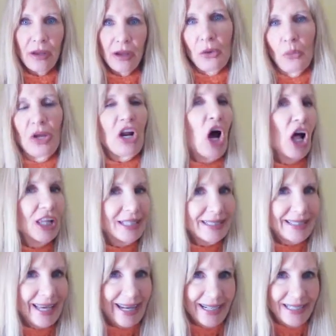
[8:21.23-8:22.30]
When all
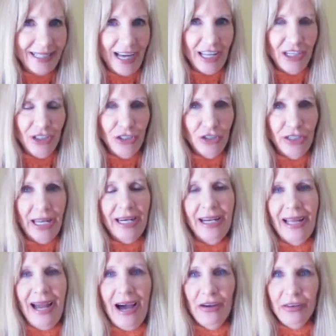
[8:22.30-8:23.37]
is said and done and you're
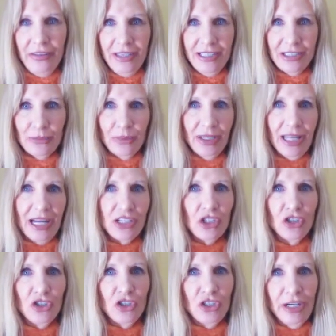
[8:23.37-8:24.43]
getting out of these
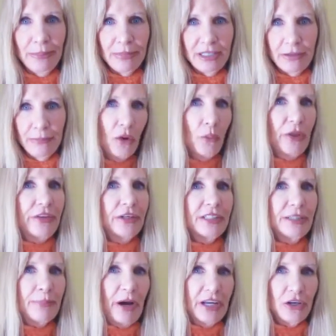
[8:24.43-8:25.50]
relationships, whether
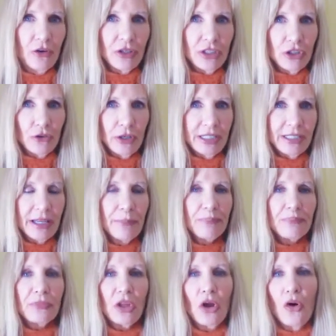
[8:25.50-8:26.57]
it's by your choice
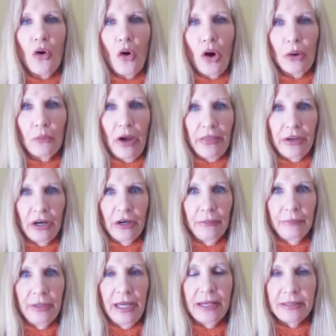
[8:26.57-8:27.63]
or
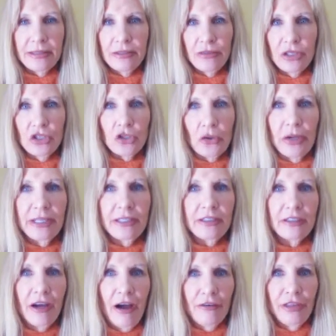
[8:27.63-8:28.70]
whether it's the
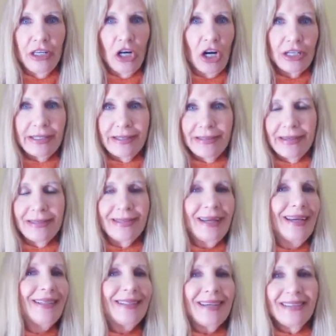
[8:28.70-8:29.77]
choice of the narcissist,
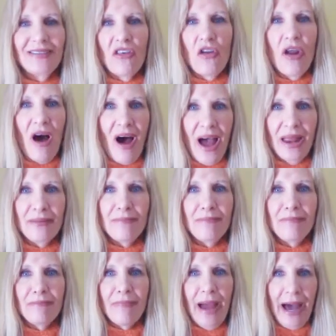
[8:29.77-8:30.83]
it does not
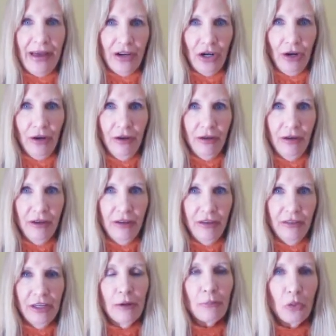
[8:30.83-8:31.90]
matter.
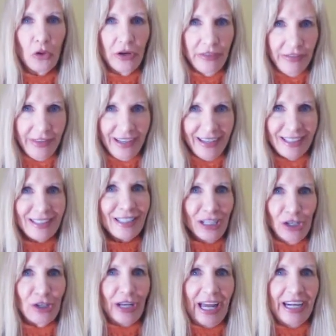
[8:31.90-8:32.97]
The important thing is that
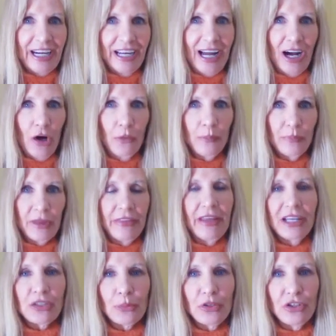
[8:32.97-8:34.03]
you're getting out, and
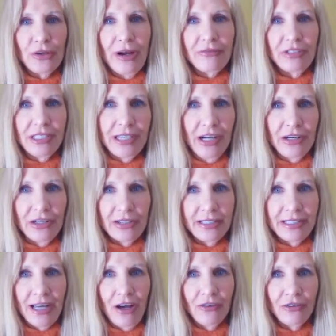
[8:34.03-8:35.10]
that's what you have to tell
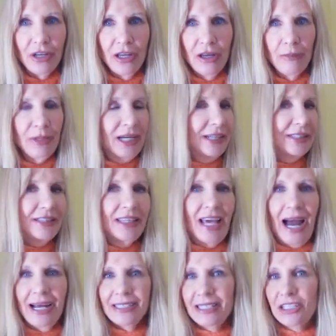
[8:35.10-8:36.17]
yourself. Because
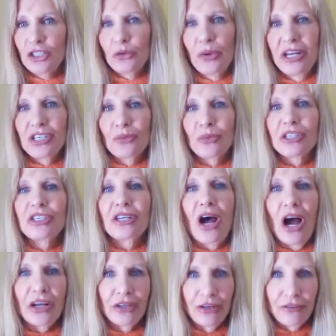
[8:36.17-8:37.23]
that situation was
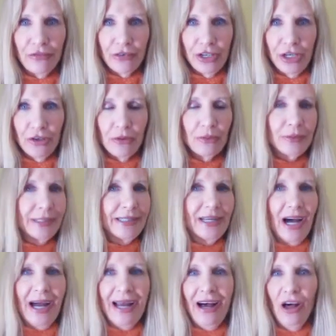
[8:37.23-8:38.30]
not good for you. It was
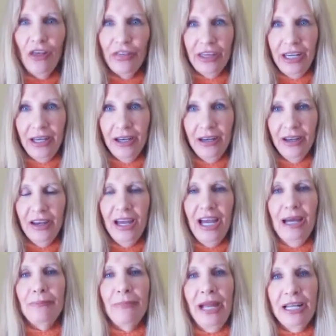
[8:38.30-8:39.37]
not healthy.
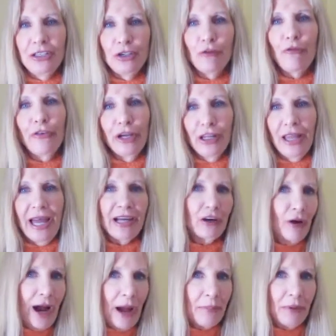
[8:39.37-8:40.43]
It made you feel like
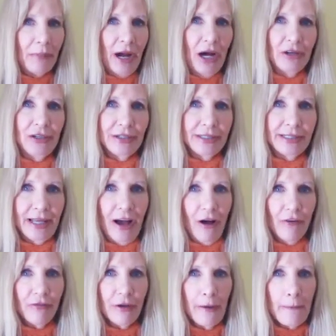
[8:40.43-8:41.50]
crap about yourself.